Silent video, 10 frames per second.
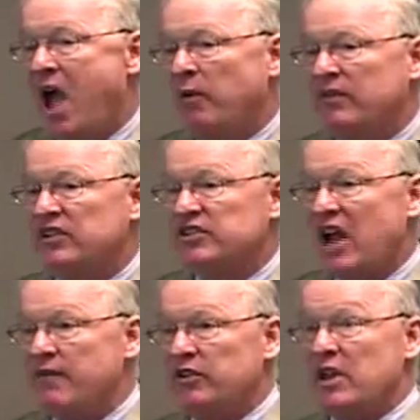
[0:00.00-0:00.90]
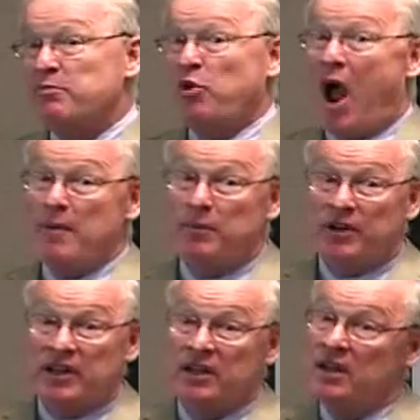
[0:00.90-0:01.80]
And we've discovered that
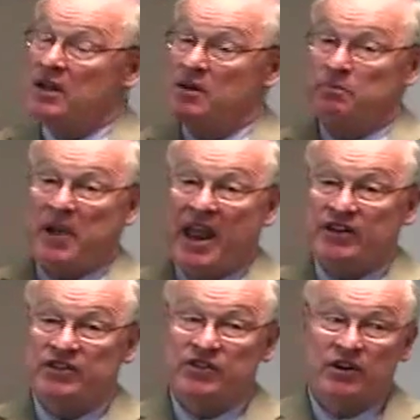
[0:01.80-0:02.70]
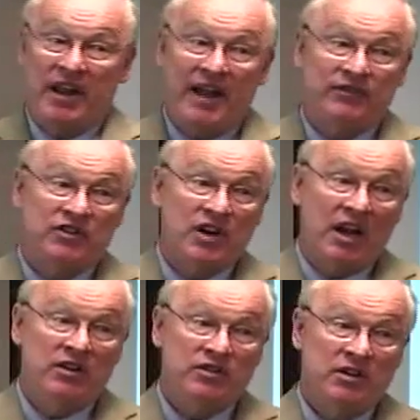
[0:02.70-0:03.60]
probably patients are going to have to
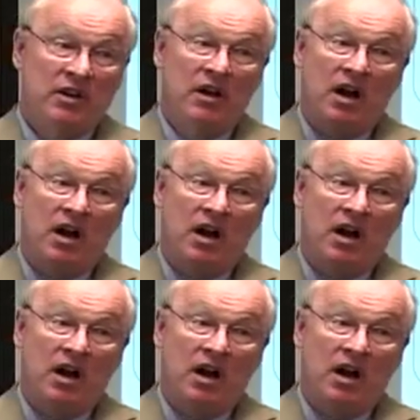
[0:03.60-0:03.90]
change,